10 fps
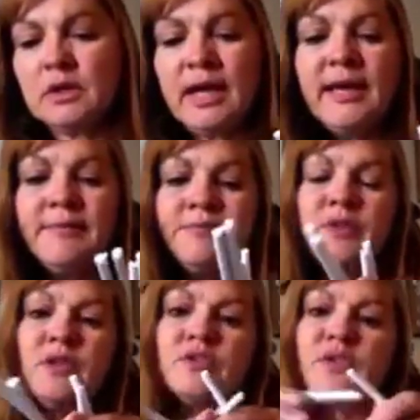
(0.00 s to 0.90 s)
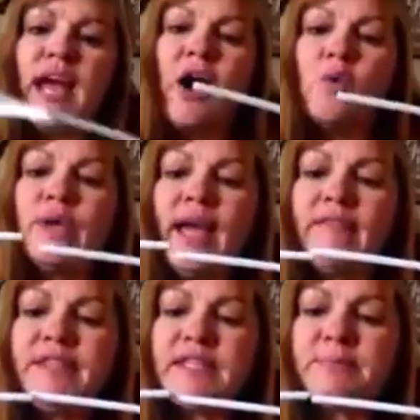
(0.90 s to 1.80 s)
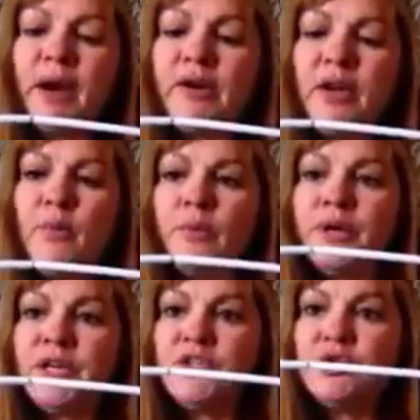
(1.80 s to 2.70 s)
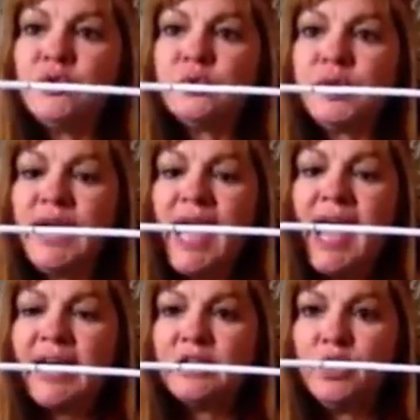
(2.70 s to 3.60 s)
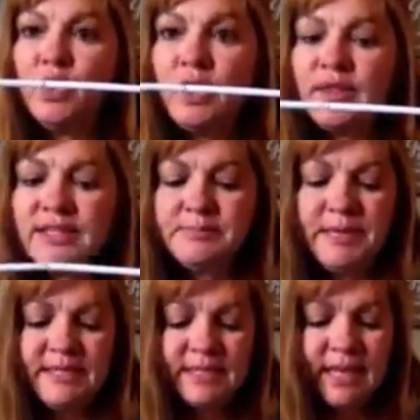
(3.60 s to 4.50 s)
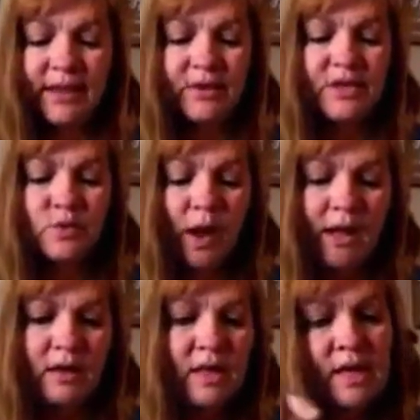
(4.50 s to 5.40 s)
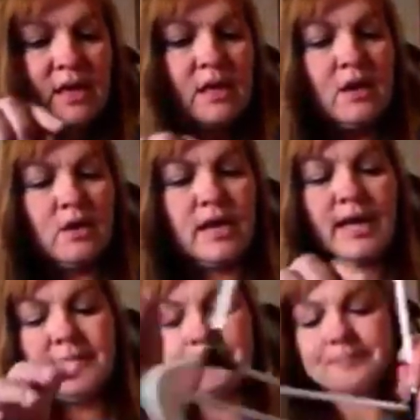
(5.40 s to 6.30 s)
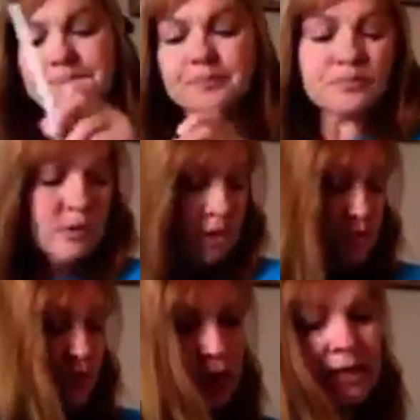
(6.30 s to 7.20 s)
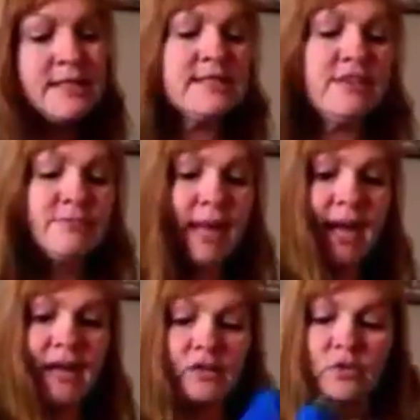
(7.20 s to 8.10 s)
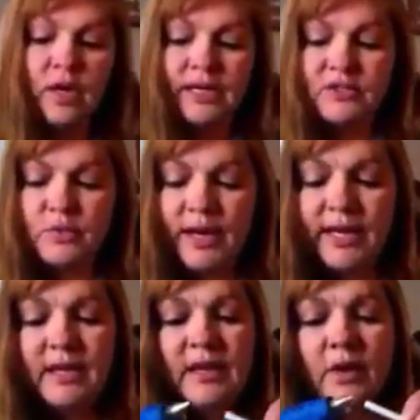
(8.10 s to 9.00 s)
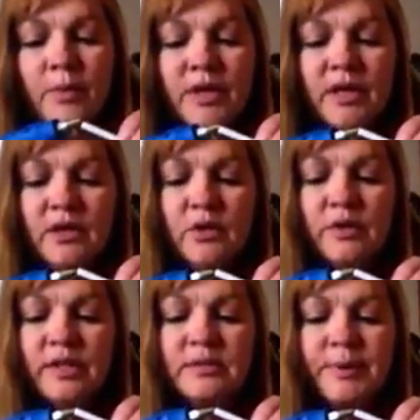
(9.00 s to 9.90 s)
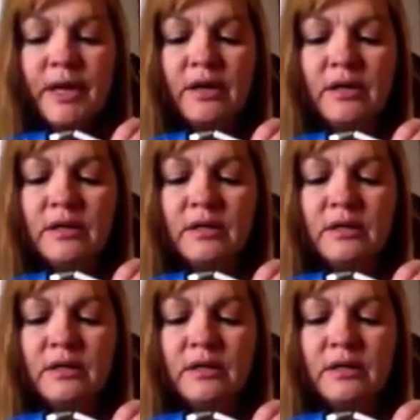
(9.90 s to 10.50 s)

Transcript: Okay, so now we have this part, and what we're going to do is we're going to hot glue this piece together as well. Okay, so let's see if my hot glue gun is ready, and we're going to glue this part.